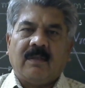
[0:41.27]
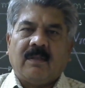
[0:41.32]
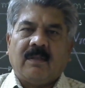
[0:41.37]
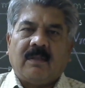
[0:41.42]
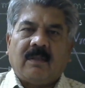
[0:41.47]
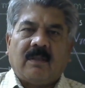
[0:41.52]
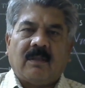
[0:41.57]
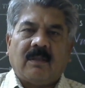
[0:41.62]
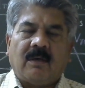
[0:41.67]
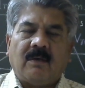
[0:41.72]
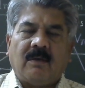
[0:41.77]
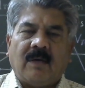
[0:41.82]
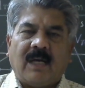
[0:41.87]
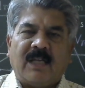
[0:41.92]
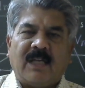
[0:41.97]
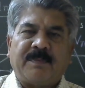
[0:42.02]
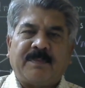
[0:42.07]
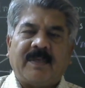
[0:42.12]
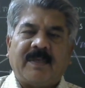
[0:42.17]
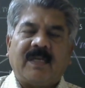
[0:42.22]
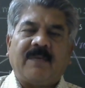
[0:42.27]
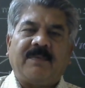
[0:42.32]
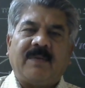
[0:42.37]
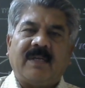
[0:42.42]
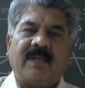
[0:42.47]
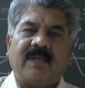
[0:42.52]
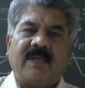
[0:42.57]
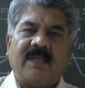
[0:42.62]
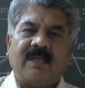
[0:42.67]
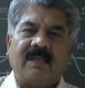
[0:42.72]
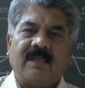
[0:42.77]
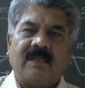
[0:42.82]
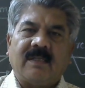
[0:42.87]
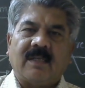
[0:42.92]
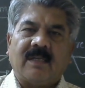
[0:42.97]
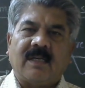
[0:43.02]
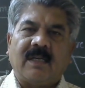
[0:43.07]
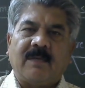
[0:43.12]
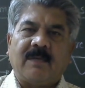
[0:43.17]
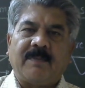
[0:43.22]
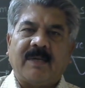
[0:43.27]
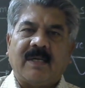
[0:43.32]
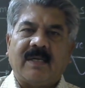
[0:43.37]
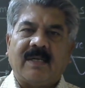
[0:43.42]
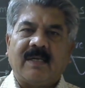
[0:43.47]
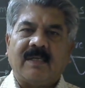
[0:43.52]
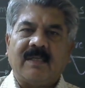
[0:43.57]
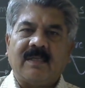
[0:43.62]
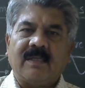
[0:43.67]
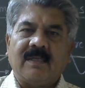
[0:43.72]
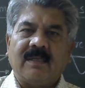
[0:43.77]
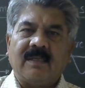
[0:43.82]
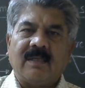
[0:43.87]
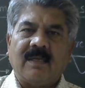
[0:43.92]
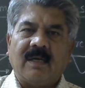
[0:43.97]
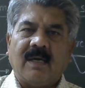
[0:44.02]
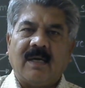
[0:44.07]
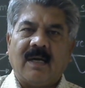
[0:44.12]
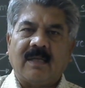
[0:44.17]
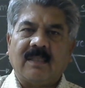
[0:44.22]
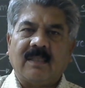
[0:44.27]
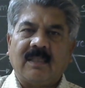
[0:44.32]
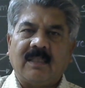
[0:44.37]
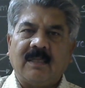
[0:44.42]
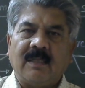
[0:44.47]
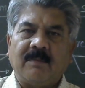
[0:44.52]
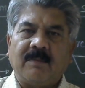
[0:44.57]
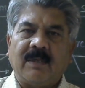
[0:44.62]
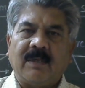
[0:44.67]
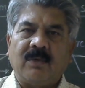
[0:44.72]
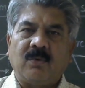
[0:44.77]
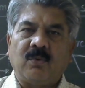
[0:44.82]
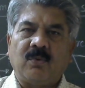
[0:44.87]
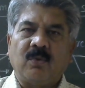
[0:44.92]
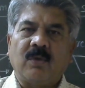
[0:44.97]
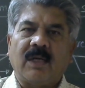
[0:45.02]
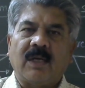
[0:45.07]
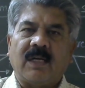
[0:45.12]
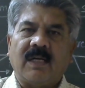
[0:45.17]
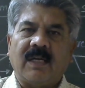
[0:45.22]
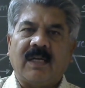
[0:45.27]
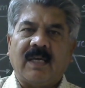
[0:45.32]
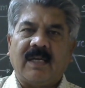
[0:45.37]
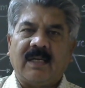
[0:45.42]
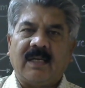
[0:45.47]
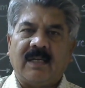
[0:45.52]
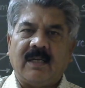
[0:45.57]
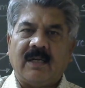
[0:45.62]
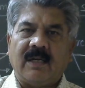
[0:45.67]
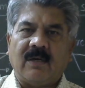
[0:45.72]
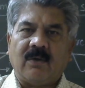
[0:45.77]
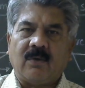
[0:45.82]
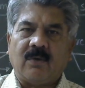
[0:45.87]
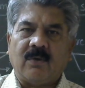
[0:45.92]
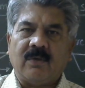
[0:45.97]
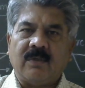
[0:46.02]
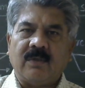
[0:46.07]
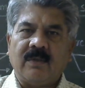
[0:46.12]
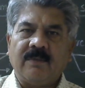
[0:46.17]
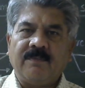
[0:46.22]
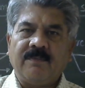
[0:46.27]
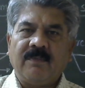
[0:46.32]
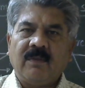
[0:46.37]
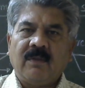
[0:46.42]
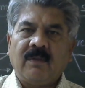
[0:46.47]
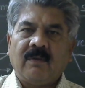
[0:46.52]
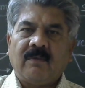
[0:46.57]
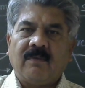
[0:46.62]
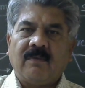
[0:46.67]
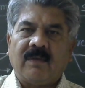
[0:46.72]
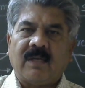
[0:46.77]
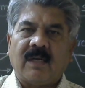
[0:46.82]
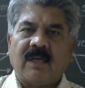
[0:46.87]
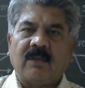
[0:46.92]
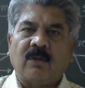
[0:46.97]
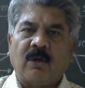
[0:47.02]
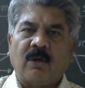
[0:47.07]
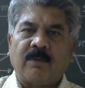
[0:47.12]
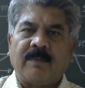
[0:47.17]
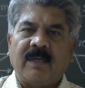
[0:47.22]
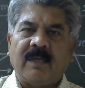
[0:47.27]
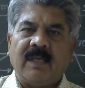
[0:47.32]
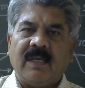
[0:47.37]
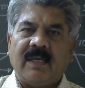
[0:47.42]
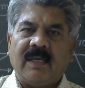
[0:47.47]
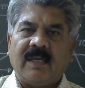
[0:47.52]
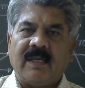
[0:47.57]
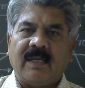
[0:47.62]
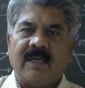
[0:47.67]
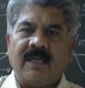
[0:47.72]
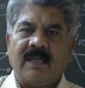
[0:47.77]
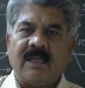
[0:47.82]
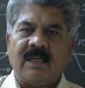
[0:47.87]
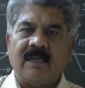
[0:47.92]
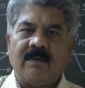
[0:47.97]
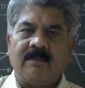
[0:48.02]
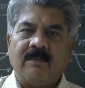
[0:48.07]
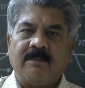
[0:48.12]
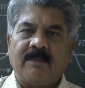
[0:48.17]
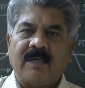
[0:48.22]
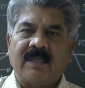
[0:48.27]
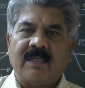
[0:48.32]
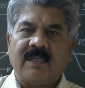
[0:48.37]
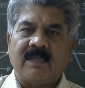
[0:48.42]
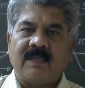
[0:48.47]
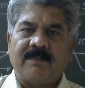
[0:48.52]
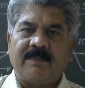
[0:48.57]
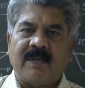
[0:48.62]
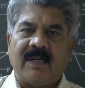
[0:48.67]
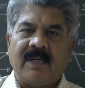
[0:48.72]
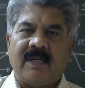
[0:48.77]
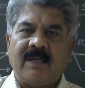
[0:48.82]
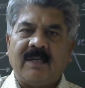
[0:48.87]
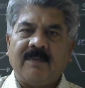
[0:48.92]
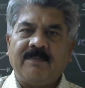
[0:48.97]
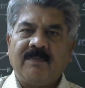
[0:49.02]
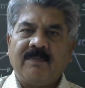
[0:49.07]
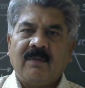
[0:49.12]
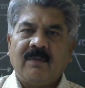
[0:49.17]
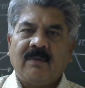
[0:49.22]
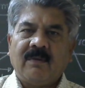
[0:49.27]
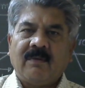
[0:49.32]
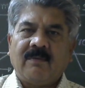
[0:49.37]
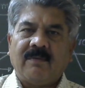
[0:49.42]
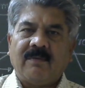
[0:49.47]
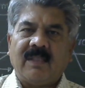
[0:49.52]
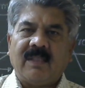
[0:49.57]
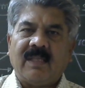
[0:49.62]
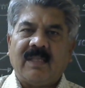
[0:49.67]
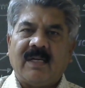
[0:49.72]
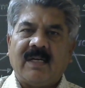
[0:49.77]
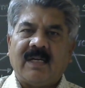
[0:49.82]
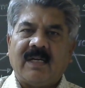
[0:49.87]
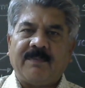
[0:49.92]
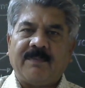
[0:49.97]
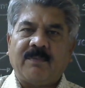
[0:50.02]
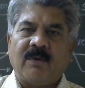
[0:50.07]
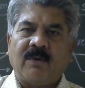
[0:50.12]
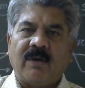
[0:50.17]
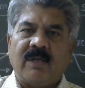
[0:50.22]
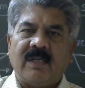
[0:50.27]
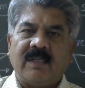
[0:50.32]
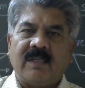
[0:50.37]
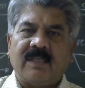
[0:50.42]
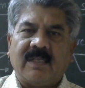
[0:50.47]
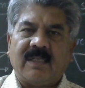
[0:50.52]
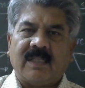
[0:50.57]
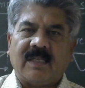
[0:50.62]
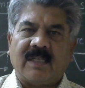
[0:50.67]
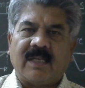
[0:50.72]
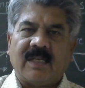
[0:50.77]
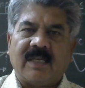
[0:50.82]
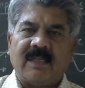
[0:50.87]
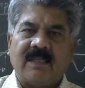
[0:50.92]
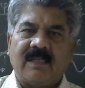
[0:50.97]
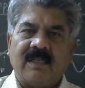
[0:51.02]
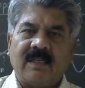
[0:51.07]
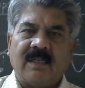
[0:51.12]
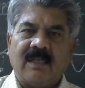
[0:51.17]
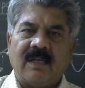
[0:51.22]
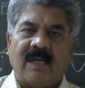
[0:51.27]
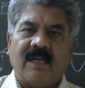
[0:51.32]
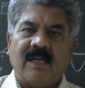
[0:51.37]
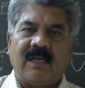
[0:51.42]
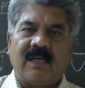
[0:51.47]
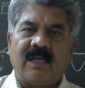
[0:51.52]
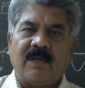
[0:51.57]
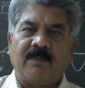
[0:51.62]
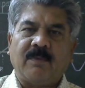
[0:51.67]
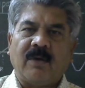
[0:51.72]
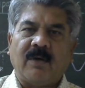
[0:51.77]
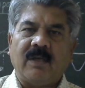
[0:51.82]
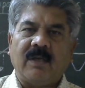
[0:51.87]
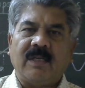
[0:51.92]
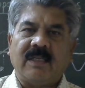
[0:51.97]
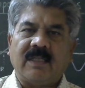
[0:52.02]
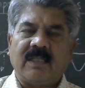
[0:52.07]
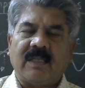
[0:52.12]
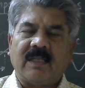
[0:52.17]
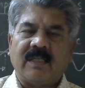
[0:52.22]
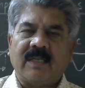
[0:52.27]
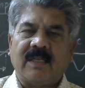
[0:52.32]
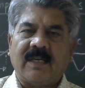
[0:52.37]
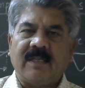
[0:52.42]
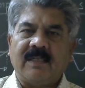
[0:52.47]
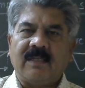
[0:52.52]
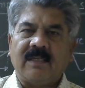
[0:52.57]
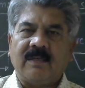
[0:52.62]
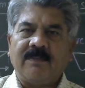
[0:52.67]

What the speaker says: Now as per definition, circuit breakers are nothing but two current carrying electrodes which are normally engaged but separate when their trip coil is energized, and trip coil is energized